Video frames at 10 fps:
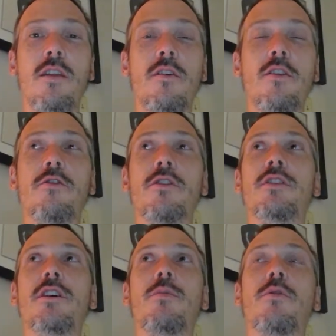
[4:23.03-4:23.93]
then your
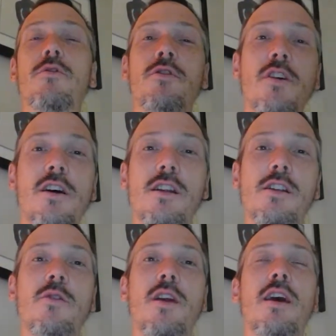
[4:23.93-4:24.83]
attempts are done
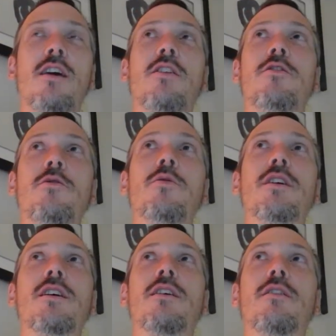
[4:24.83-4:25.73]
and you can't do it
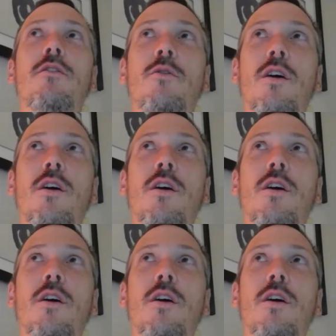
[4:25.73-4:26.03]
again.